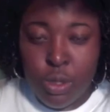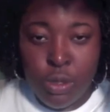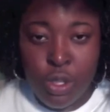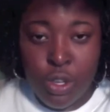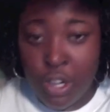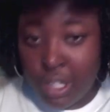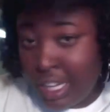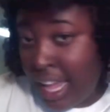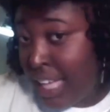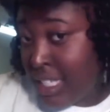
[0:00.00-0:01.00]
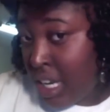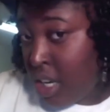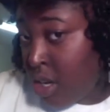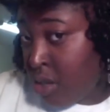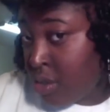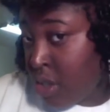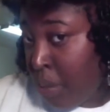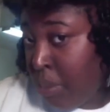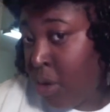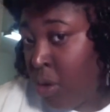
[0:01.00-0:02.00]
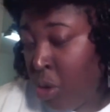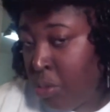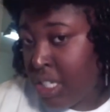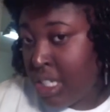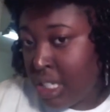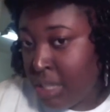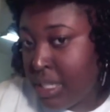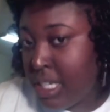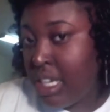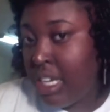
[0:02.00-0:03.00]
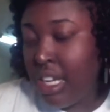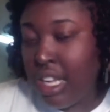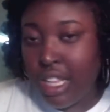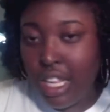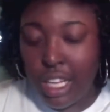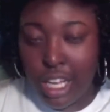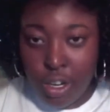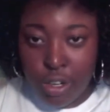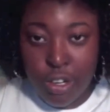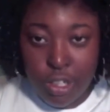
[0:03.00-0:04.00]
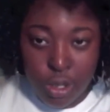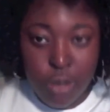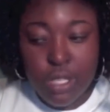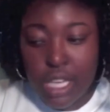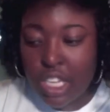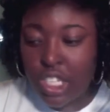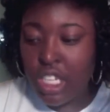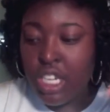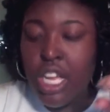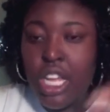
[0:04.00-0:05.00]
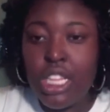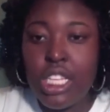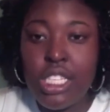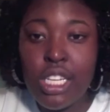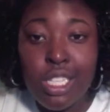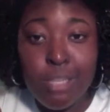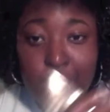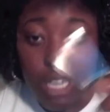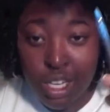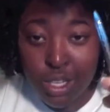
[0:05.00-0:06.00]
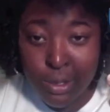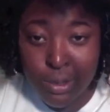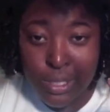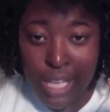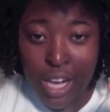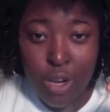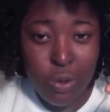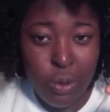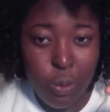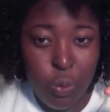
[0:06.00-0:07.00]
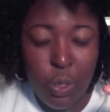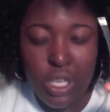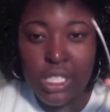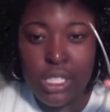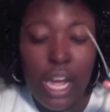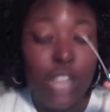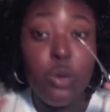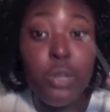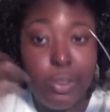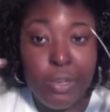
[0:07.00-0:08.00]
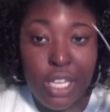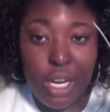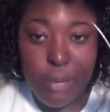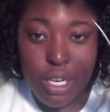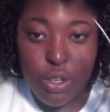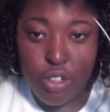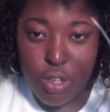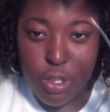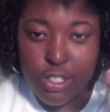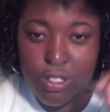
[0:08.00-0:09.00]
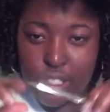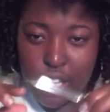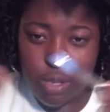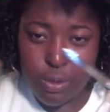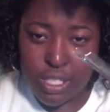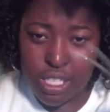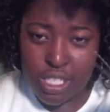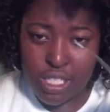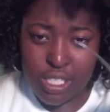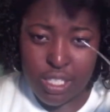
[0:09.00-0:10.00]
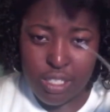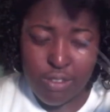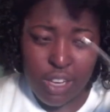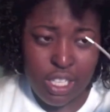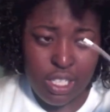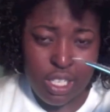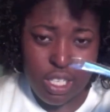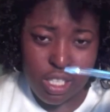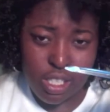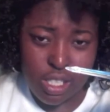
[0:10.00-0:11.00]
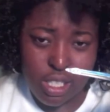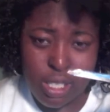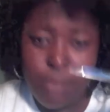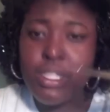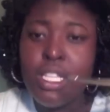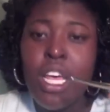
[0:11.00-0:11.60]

curl it as I go. So I put a whole bunch of clips in it, and then like I'll curl a whole section. These are the clips that I use. I don't want to spend a lot of money on rollers, so I use these, the regular clips,